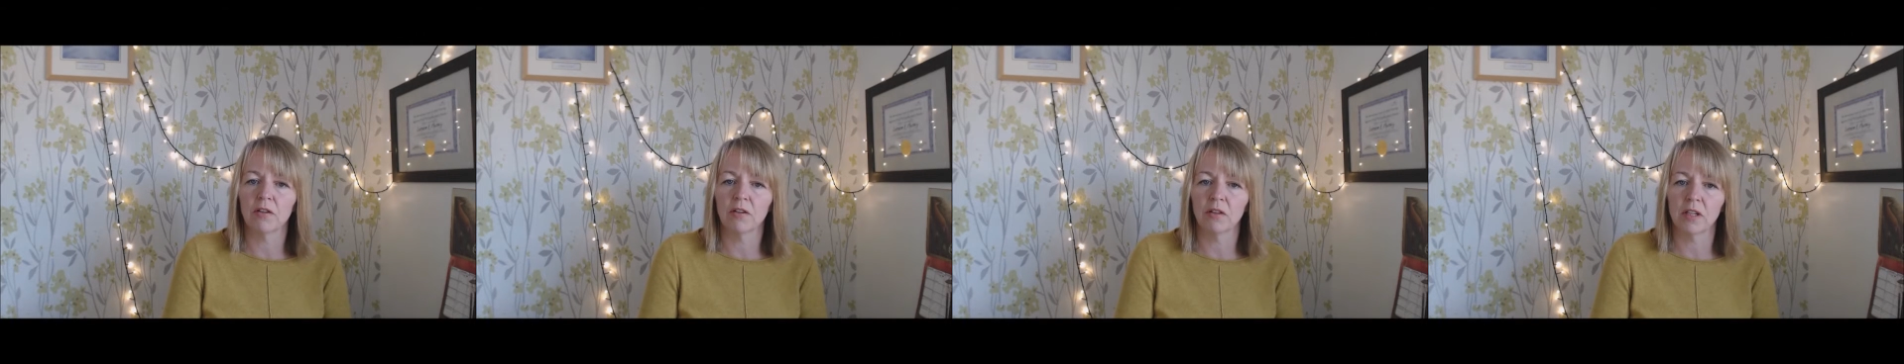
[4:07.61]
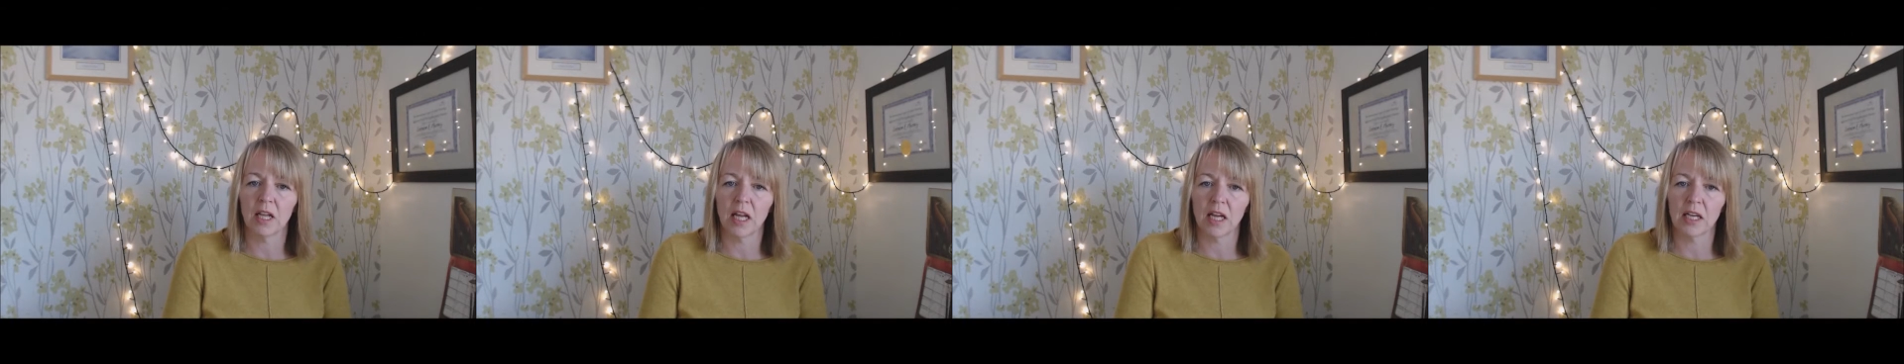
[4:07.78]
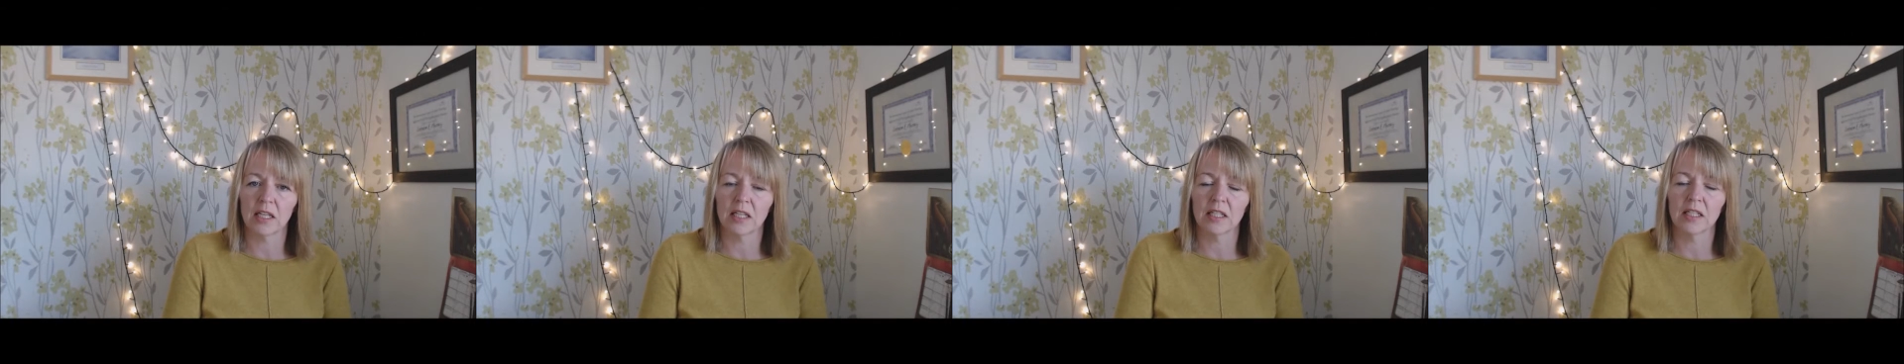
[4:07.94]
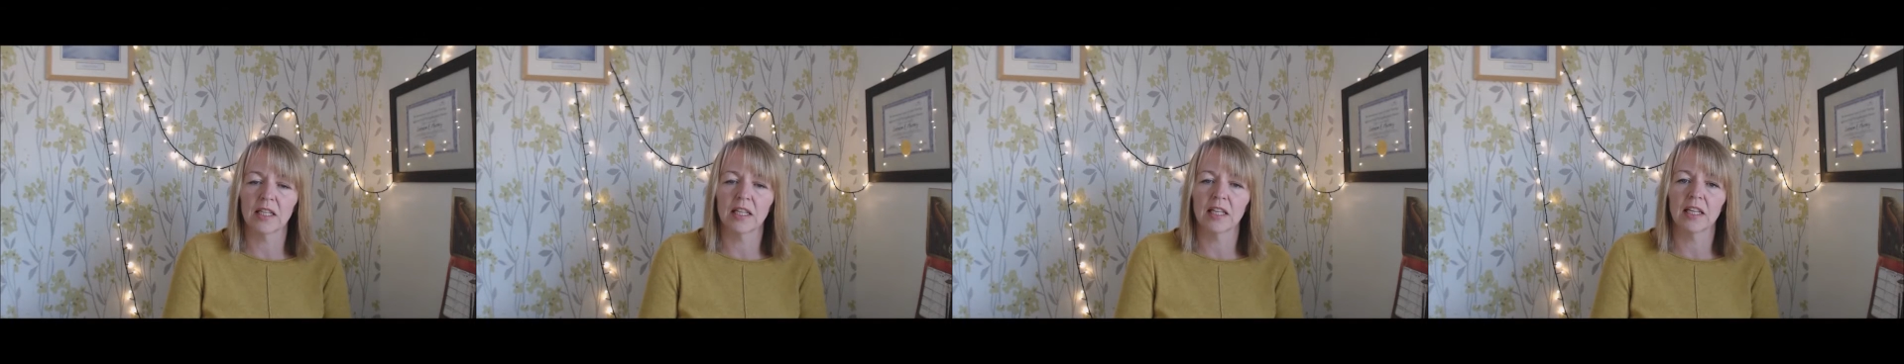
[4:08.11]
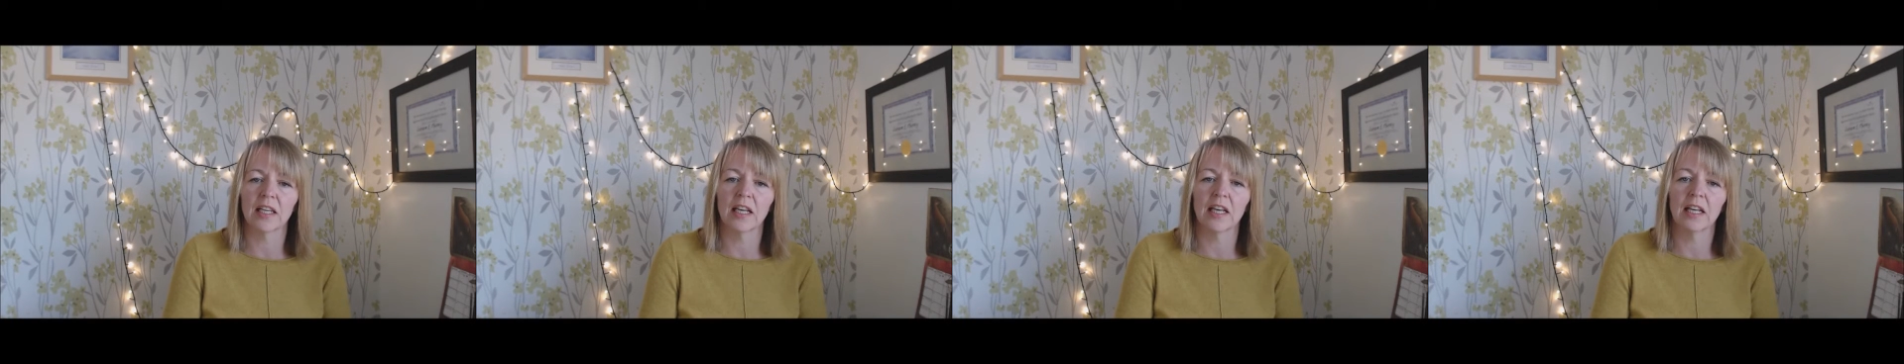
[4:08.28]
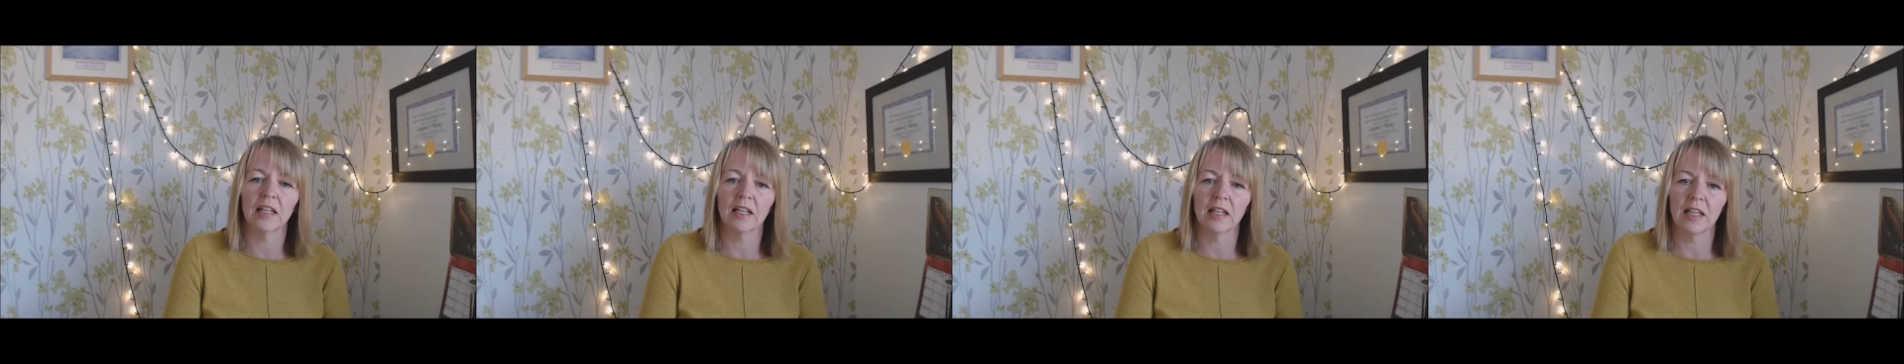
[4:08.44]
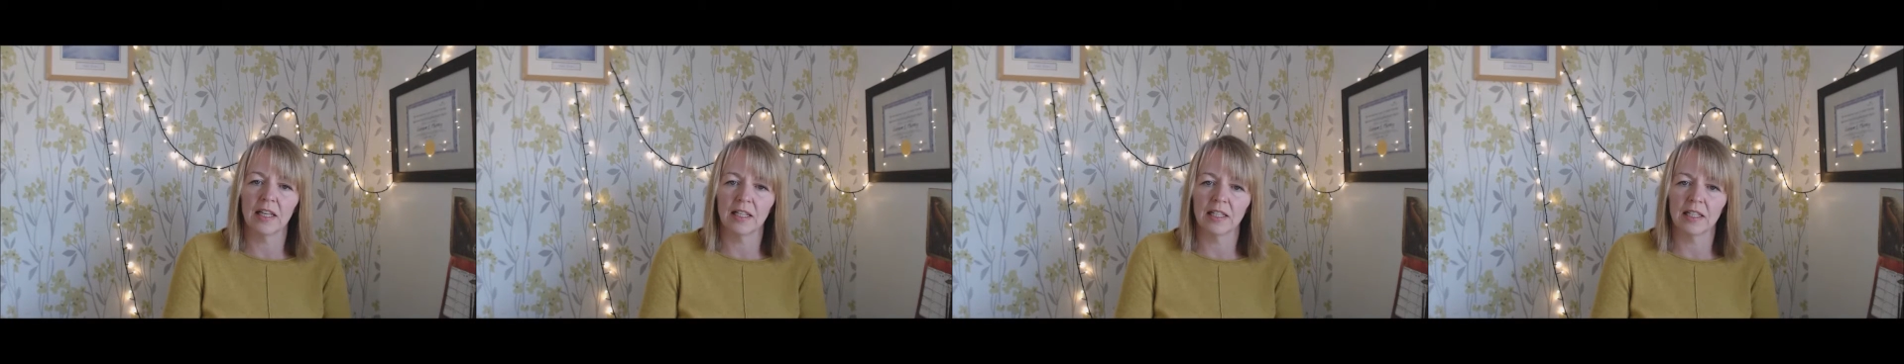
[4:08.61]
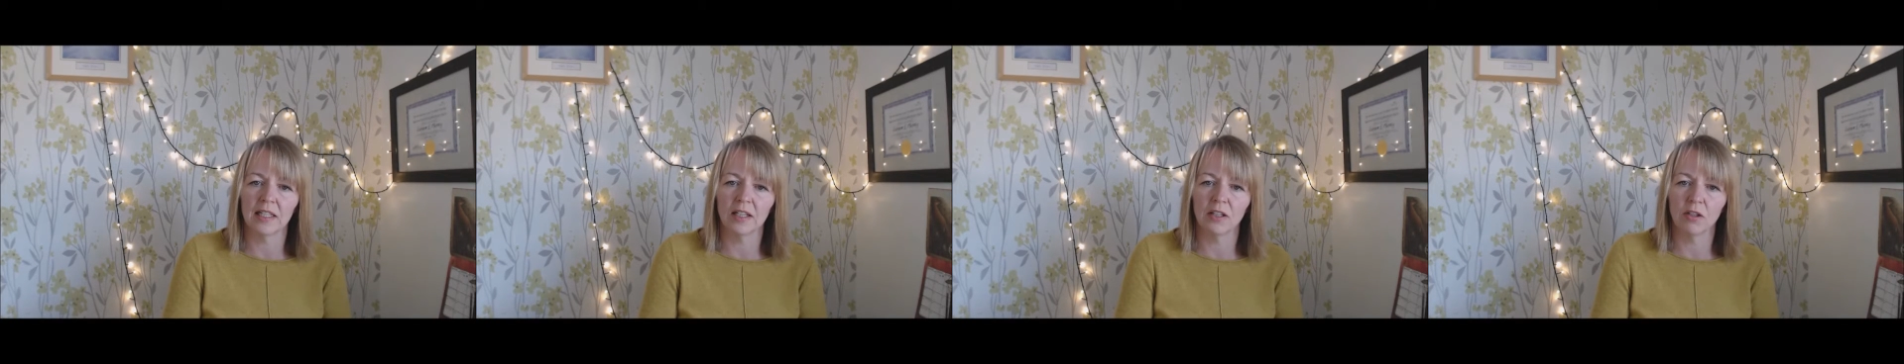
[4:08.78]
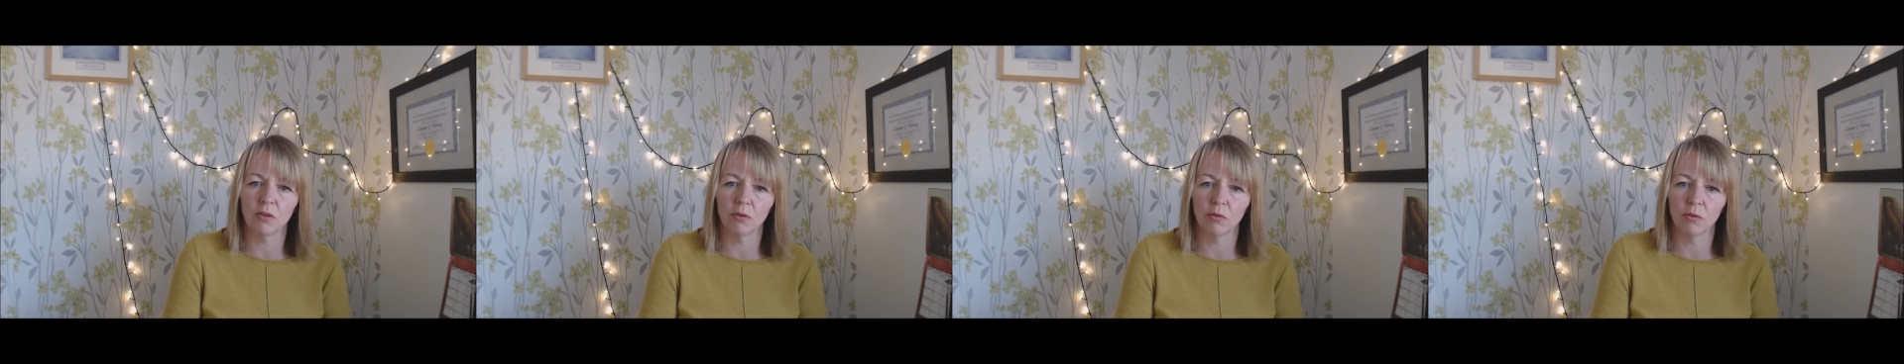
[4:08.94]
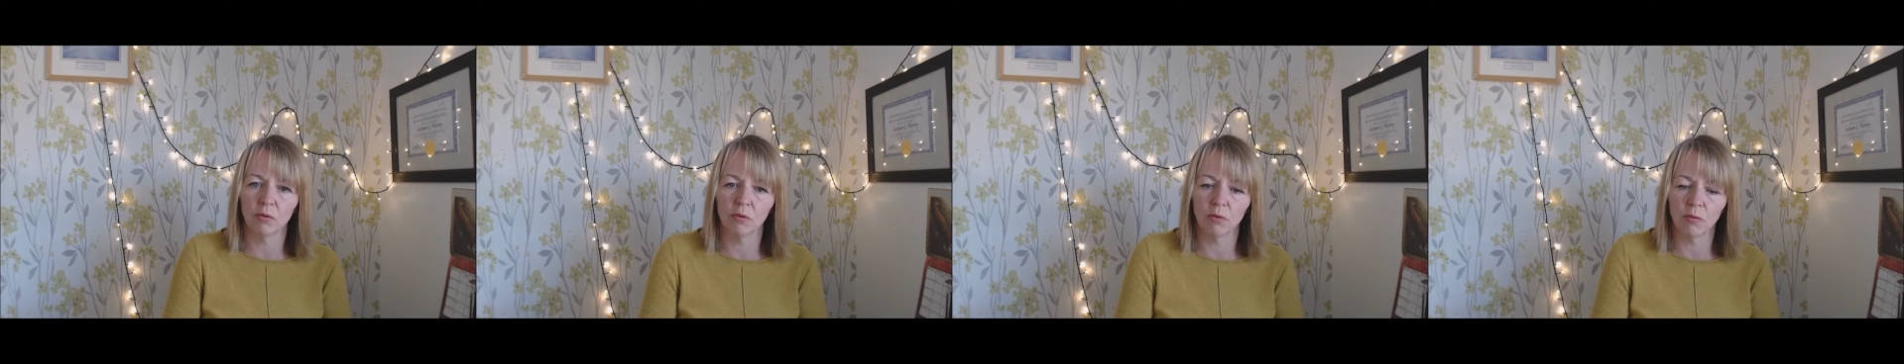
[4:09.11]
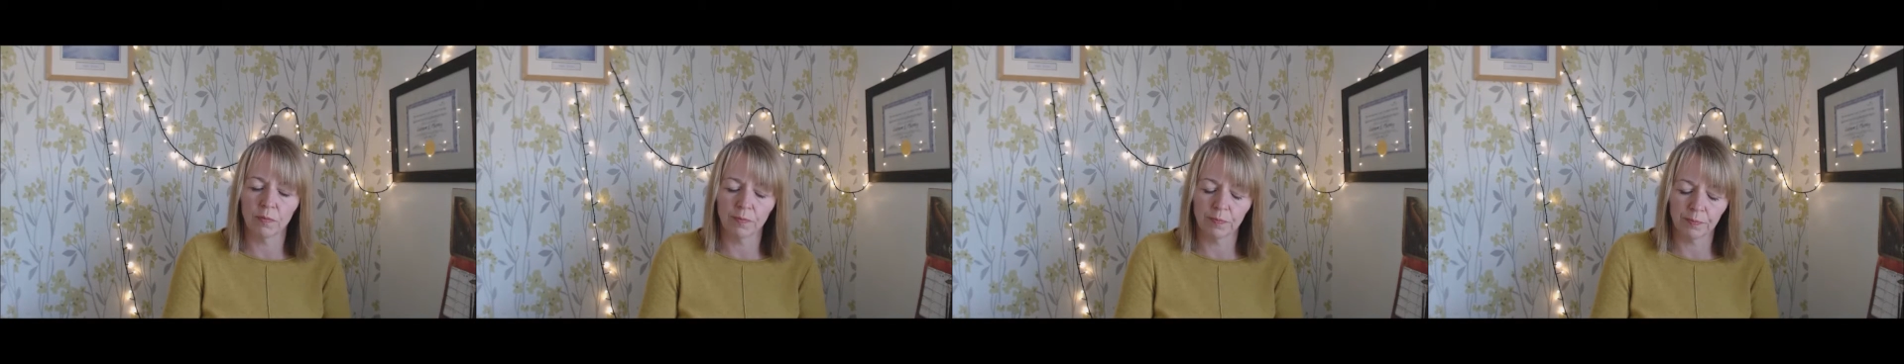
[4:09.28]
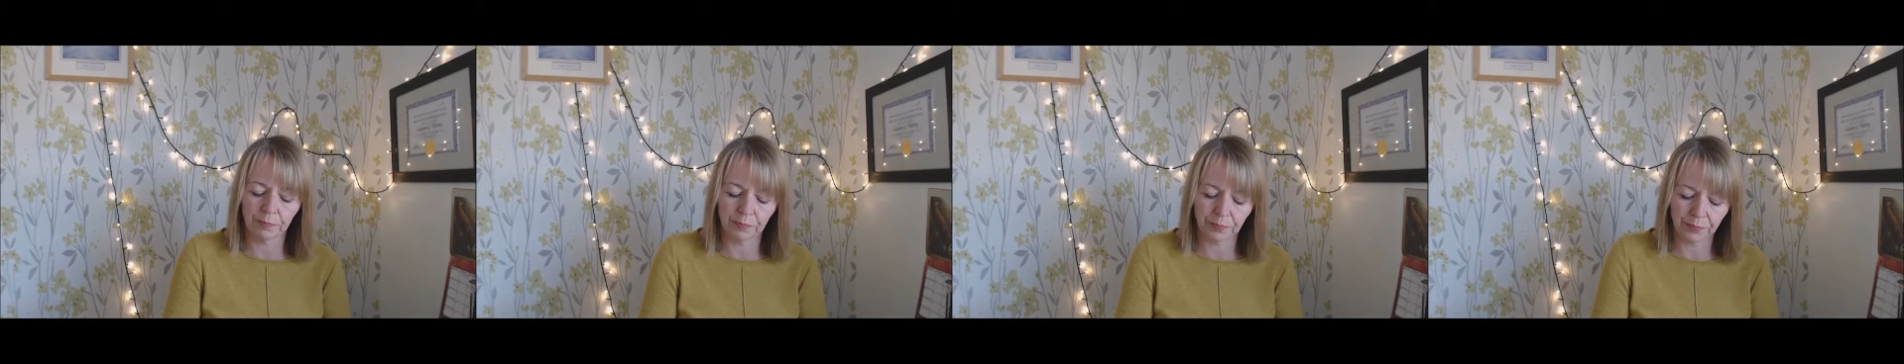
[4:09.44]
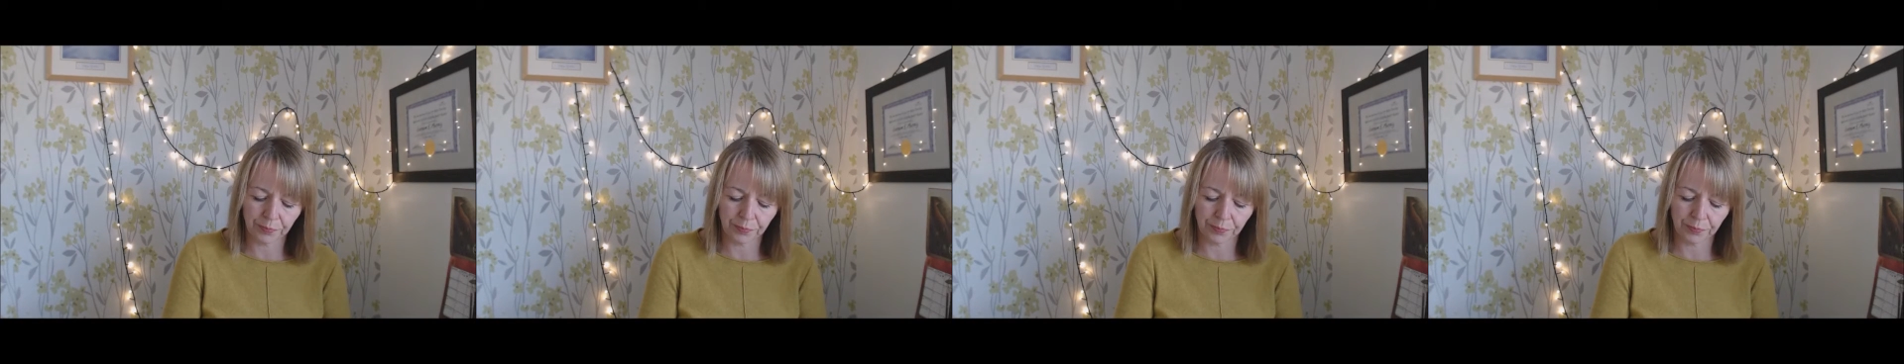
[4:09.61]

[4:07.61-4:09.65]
relaxing and letting go.